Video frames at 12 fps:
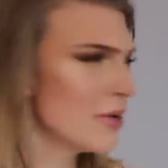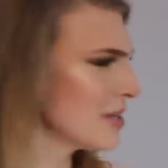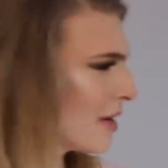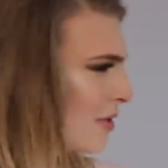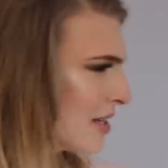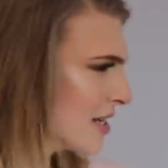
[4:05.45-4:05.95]
Is
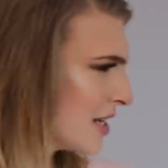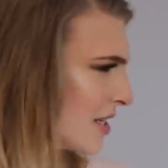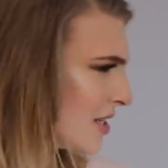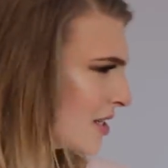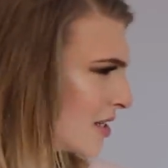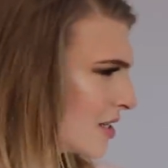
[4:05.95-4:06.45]
that what it
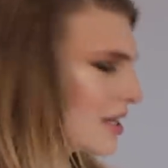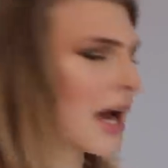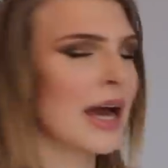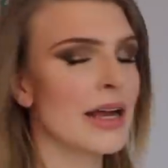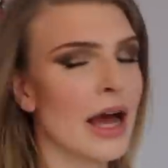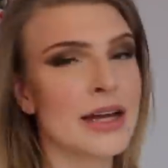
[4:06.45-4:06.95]
says? Mm -hmm. Yeah,
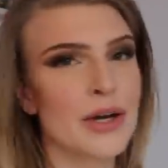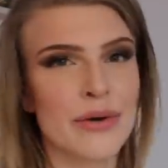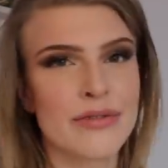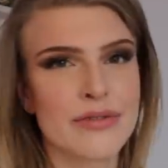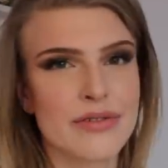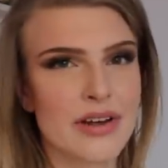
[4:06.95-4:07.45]
I, I
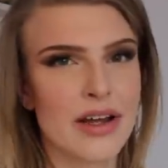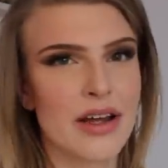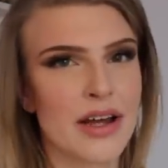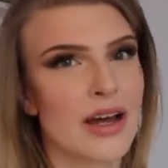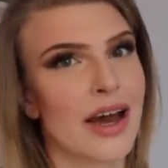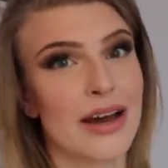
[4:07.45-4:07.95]
don't.
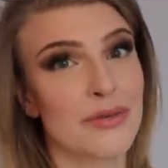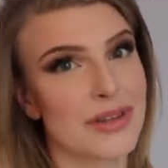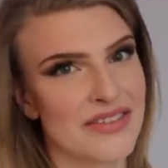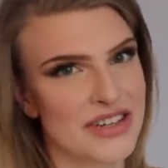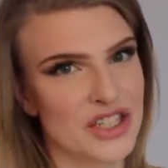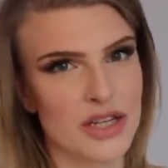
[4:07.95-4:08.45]
I don't
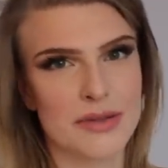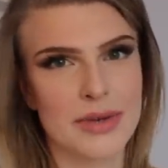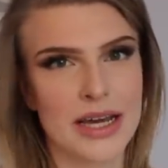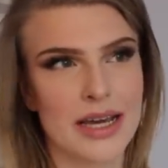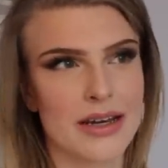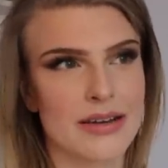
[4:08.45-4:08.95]
live in
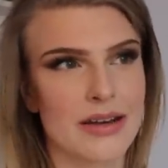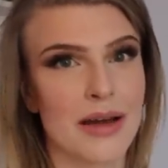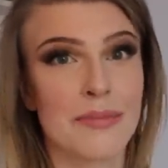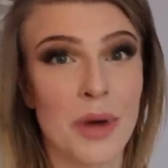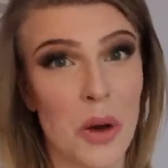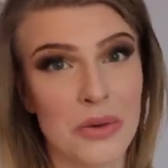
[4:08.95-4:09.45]
Germany.
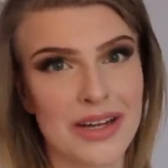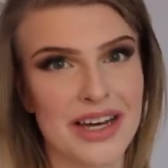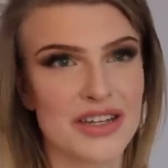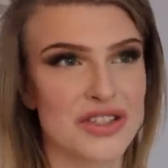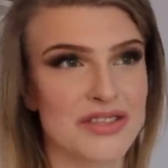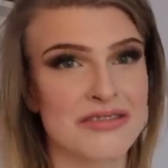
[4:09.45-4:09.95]
I'm
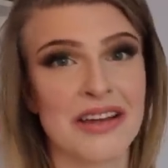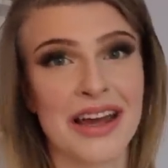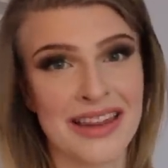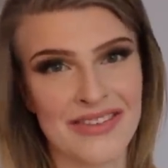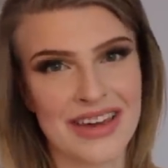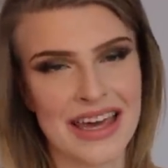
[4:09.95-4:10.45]
Polish. I
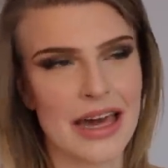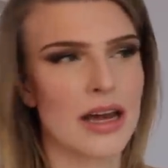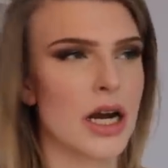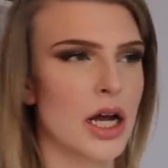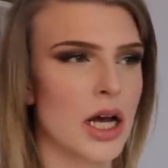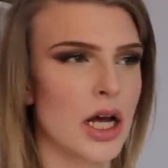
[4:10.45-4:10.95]
live in
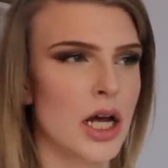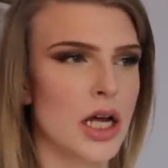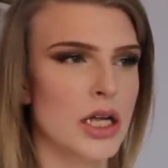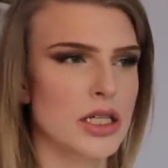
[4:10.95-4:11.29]
Canada.